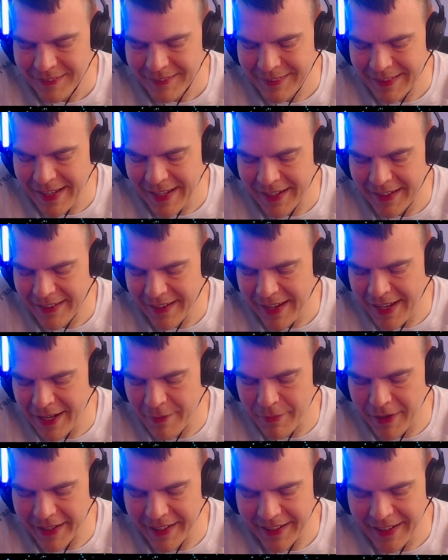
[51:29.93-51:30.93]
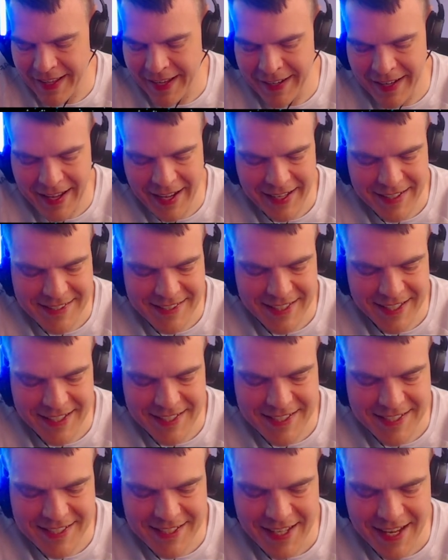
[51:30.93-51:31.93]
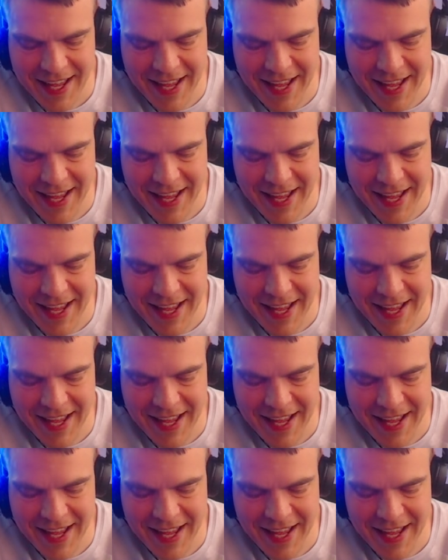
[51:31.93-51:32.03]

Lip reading: that anybody can access,